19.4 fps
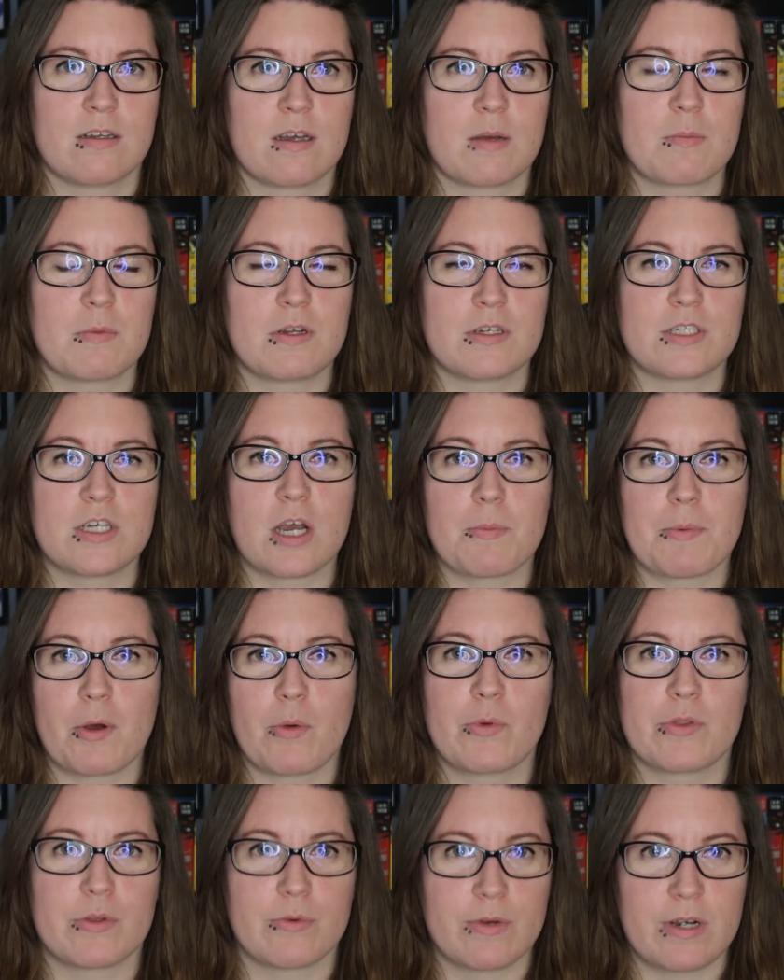I'm going to talk about
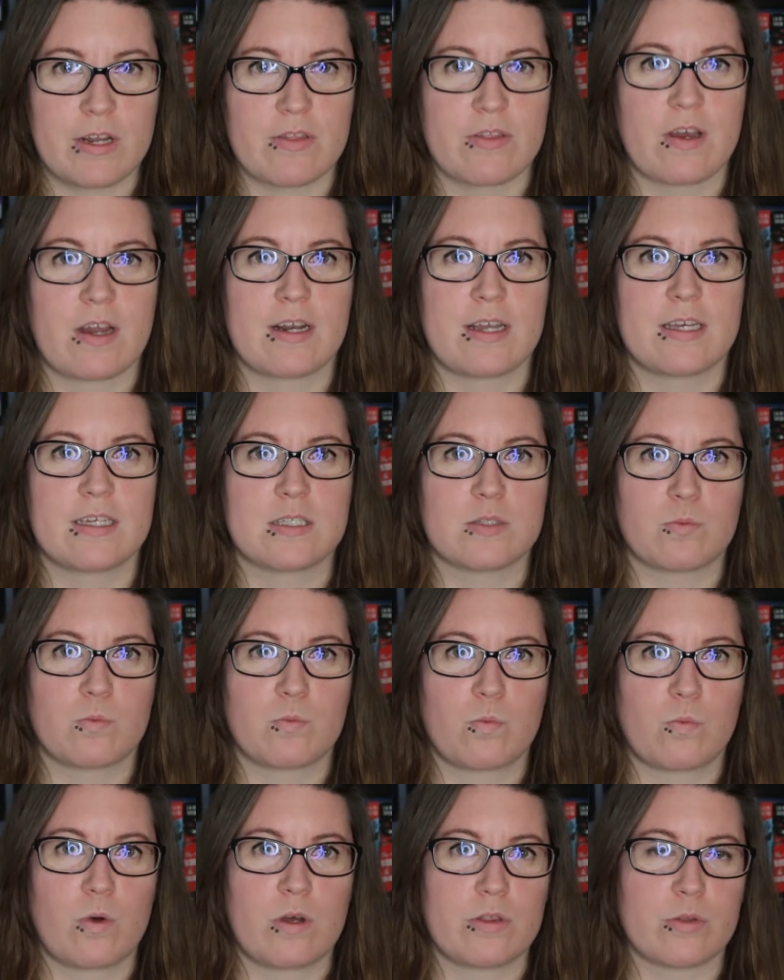what the readathon is,
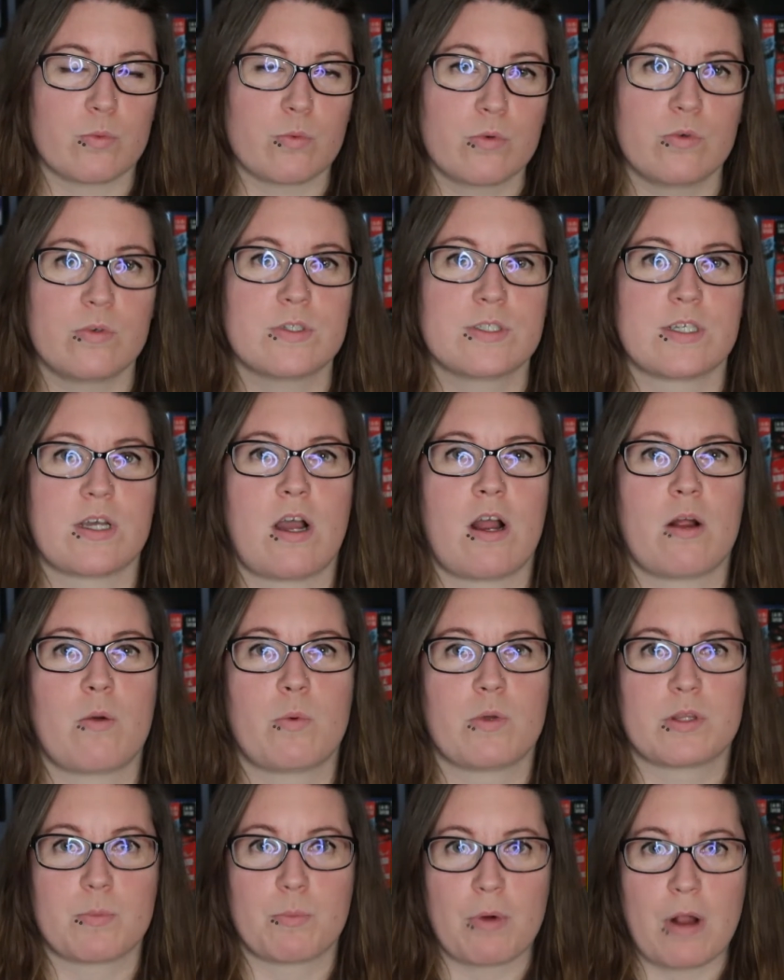what the rules are,
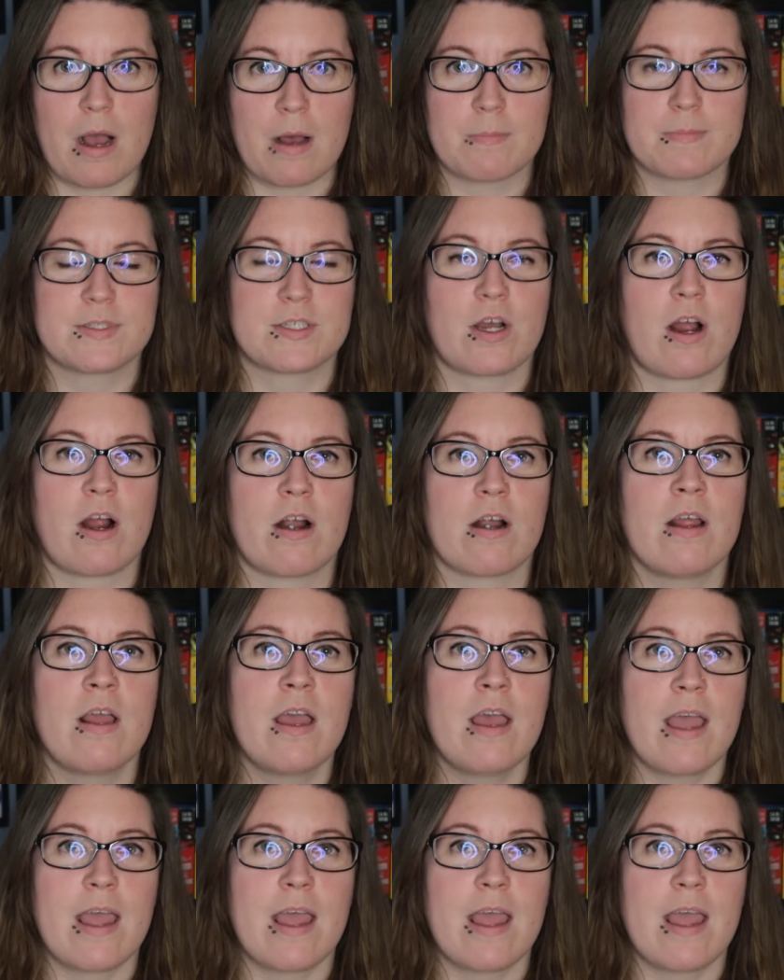what the prompts are,